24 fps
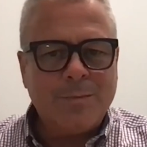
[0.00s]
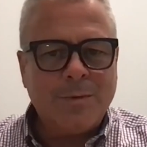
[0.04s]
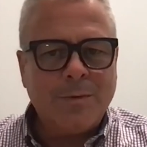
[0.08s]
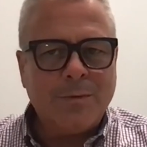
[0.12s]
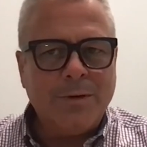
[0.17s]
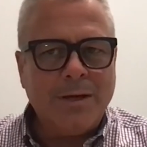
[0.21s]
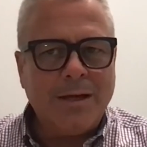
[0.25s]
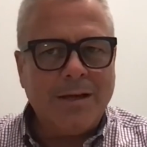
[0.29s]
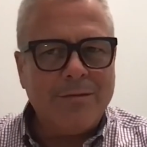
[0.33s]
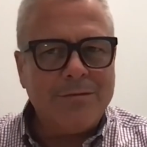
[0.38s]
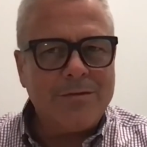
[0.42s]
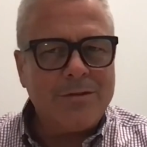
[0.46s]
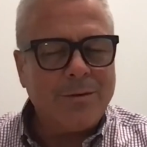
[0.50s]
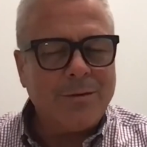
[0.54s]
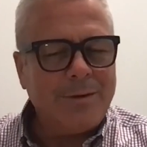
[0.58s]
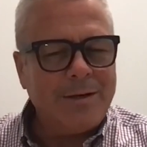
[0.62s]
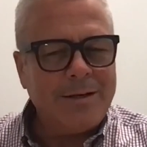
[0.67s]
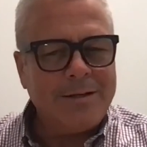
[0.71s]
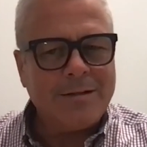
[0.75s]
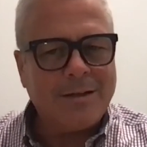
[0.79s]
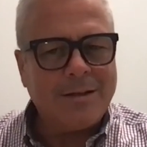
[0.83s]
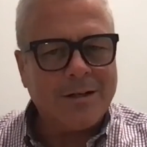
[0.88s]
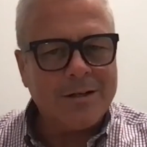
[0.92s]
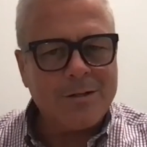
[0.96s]
But we have so
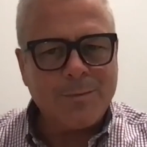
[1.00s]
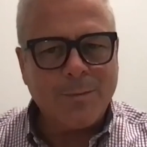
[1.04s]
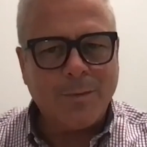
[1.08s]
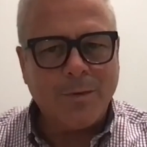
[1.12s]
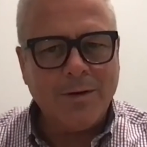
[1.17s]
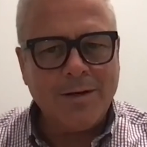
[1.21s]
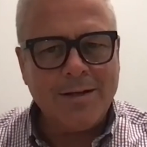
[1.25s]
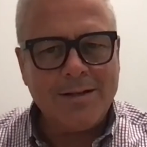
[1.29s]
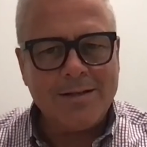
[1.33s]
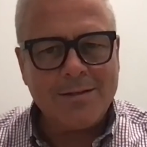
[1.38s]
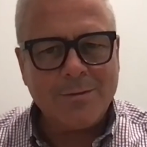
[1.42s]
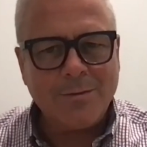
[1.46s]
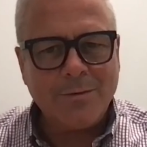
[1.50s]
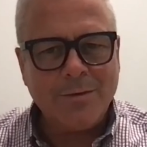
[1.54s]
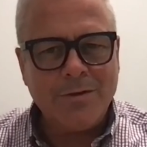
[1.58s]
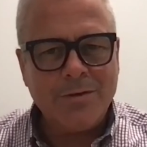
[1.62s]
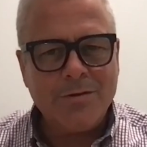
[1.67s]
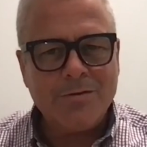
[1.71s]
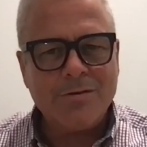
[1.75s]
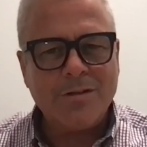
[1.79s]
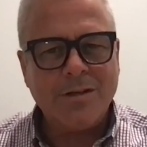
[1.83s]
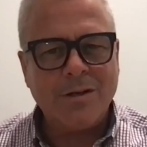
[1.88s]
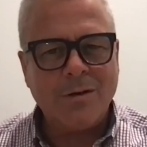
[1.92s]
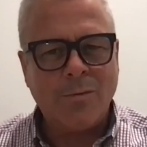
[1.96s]
many touch points that we're
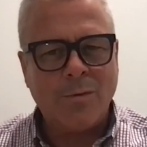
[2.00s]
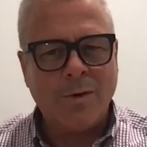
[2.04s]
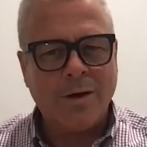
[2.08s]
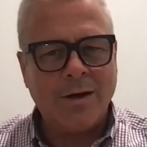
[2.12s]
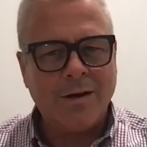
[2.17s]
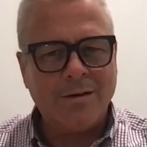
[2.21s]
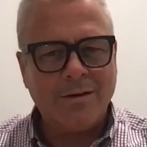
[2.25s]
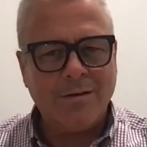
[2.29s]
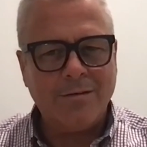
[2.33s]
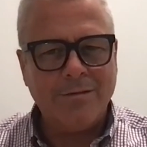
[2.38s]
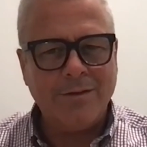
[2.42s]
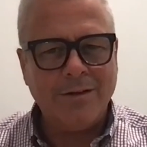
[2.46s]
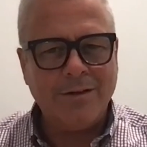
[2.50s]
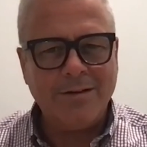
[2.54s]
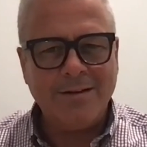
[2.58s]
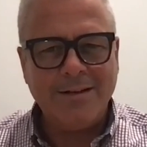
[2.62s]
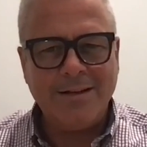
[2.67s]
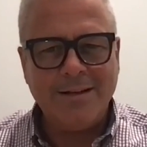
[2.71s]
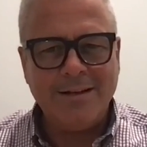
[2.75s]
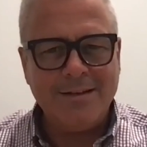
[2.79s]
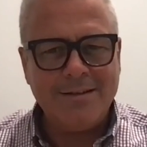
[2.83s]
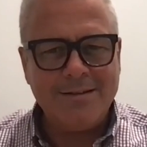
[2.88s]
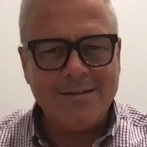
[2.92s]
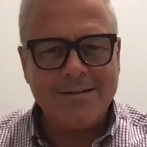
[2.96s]
usually aware of their
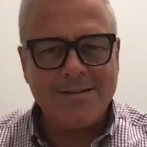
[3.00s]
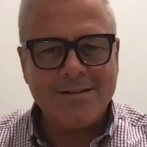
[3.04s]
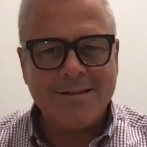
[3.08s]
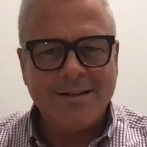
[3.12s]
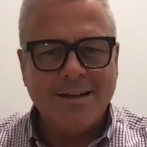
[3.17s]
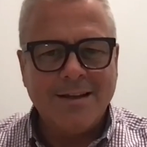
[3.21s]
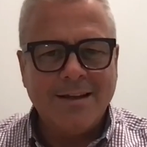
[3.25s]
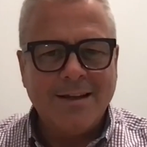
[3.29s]
needs.